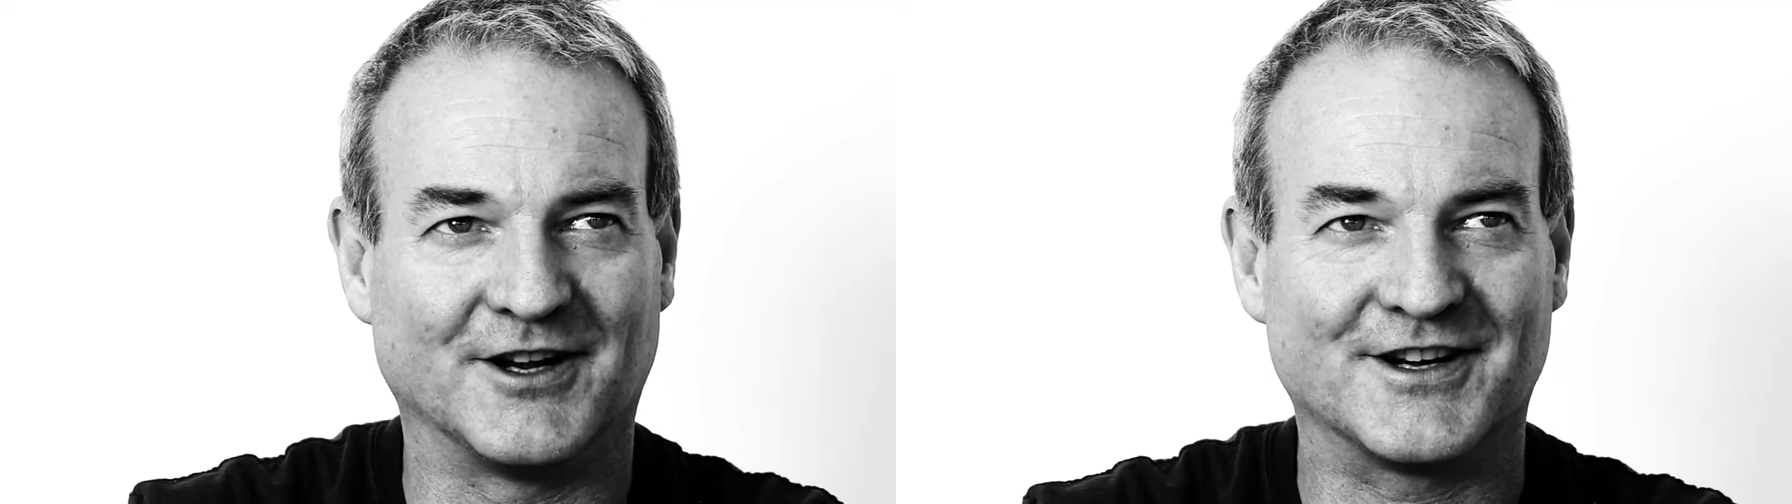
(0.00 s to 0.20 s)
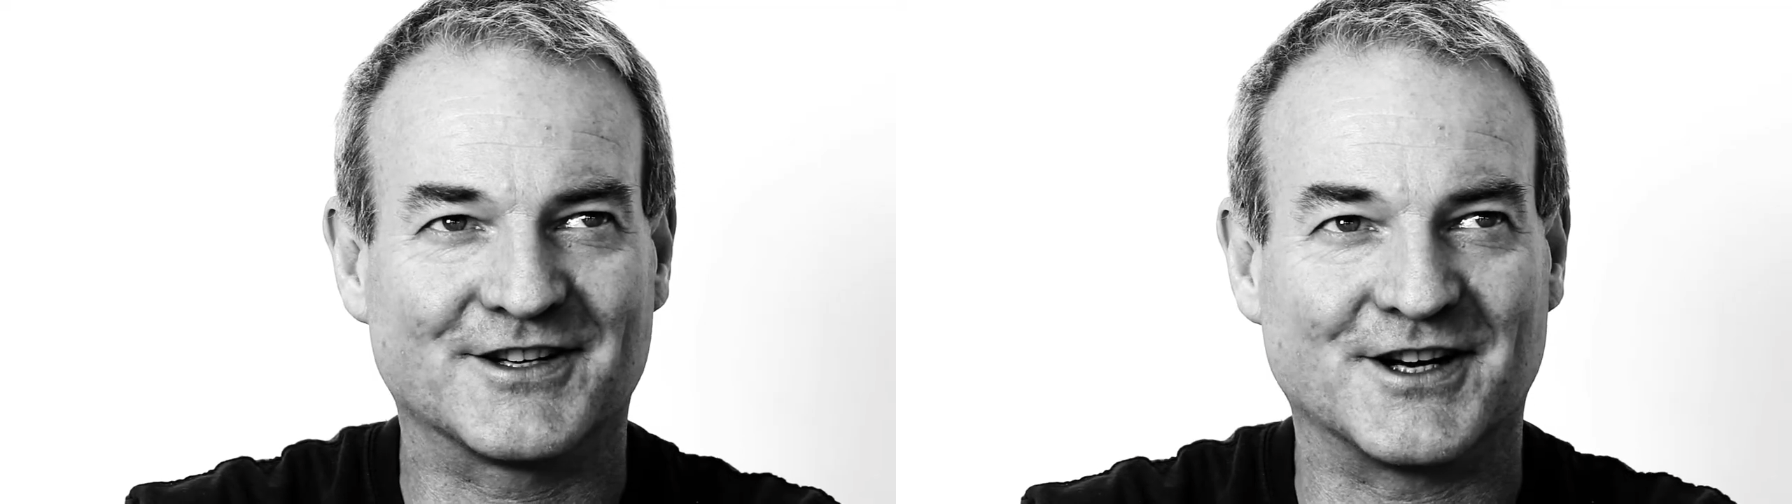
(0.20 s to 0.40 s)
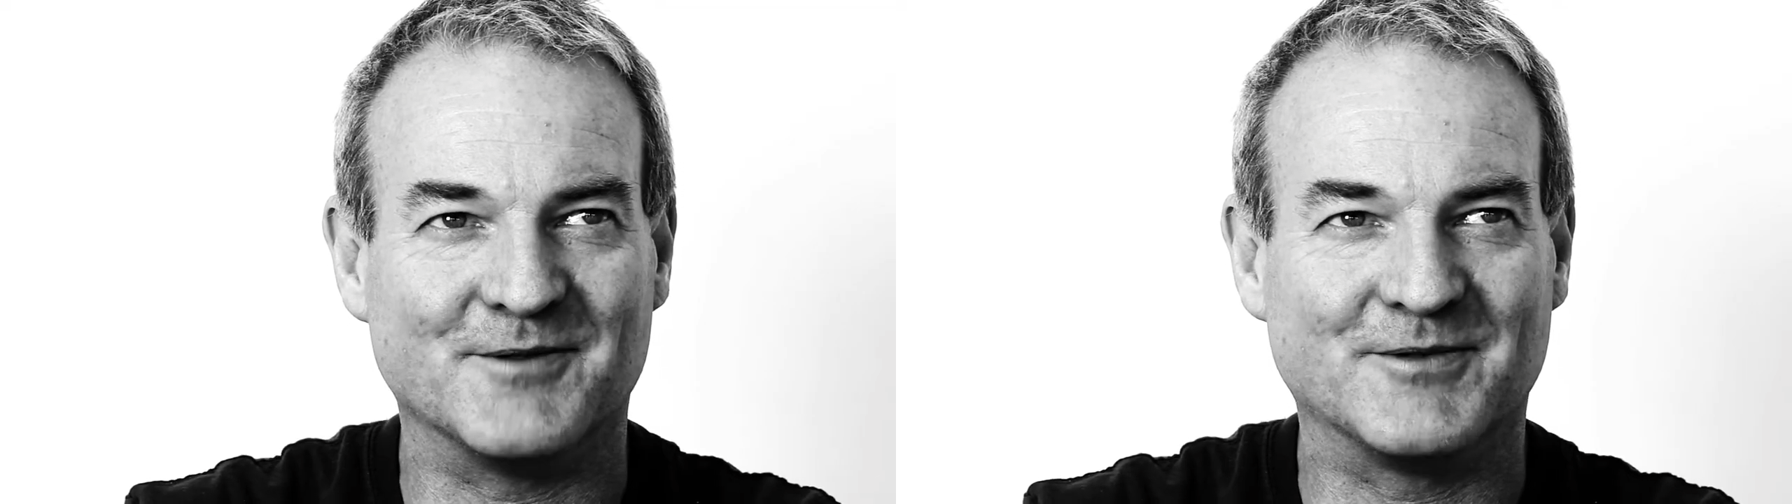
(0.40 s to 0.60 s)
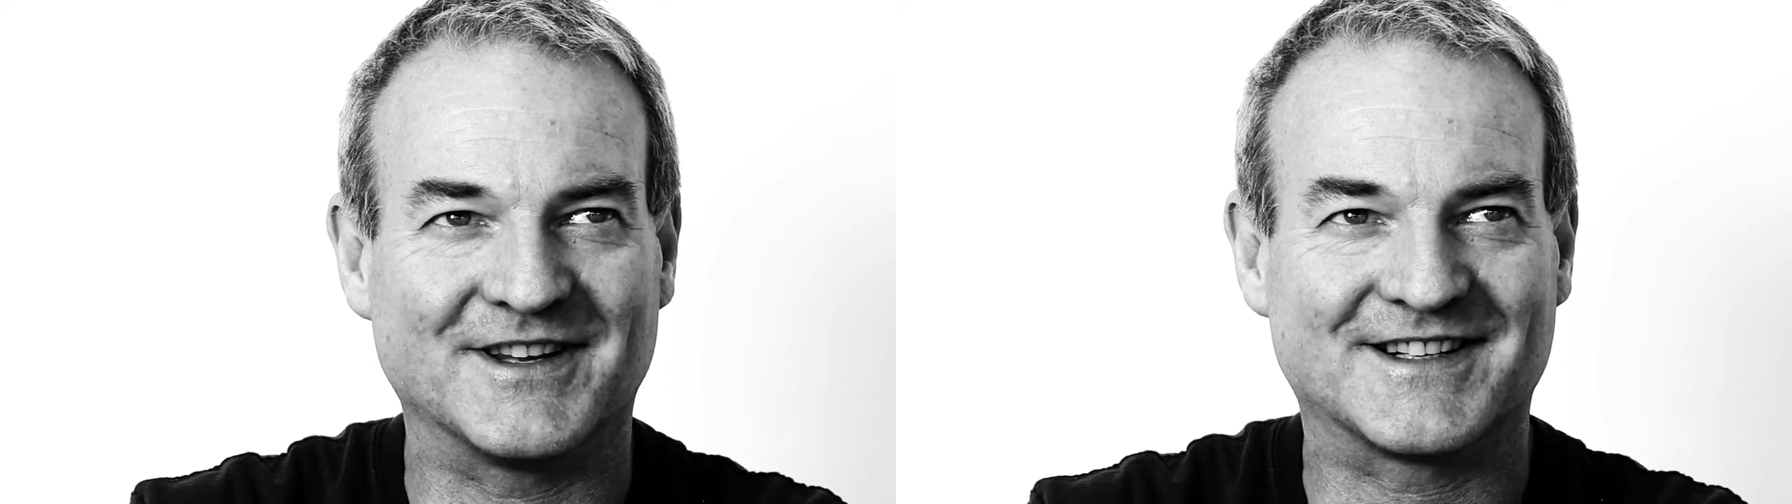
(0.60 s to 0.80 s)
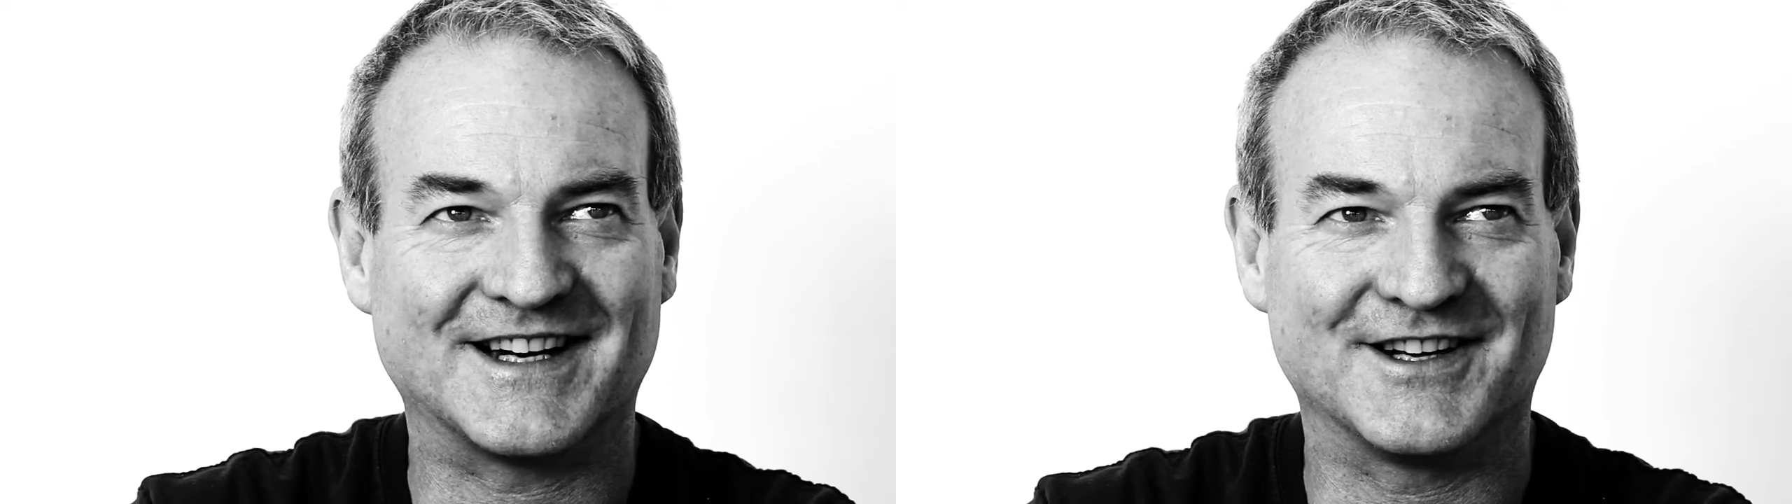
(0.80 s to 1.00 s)
a lot of time with
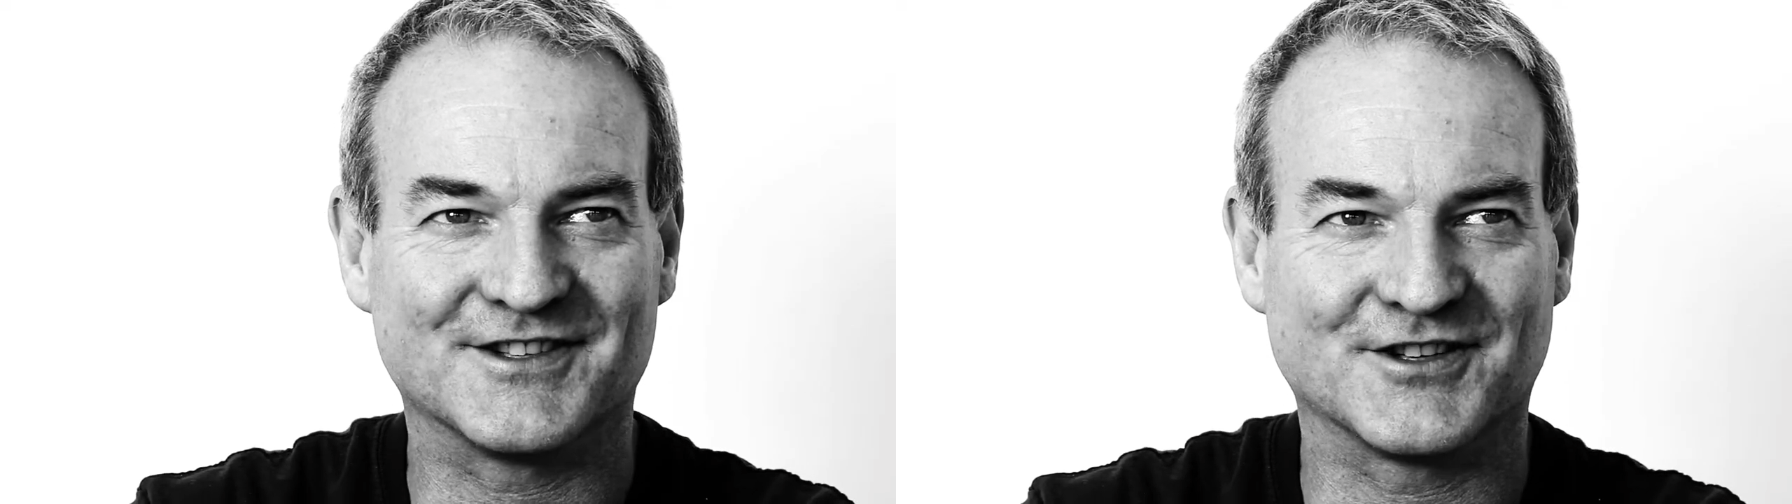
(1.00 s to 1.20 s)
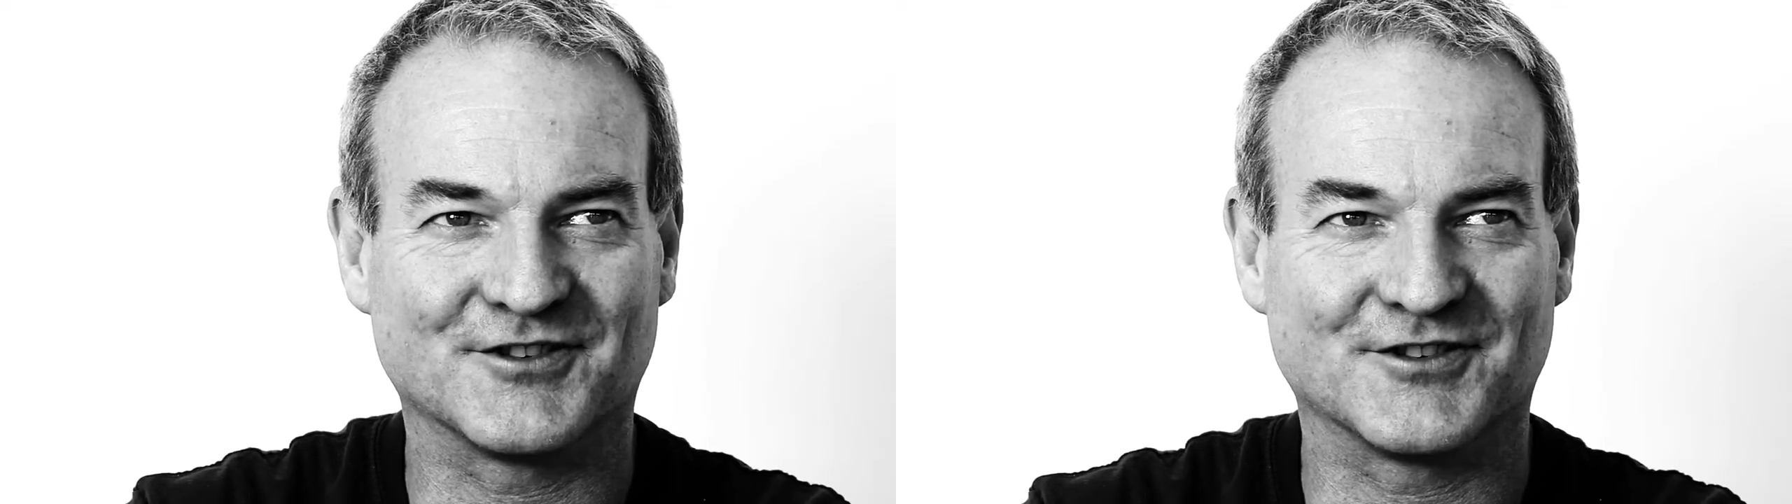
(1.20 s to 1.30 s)
Italians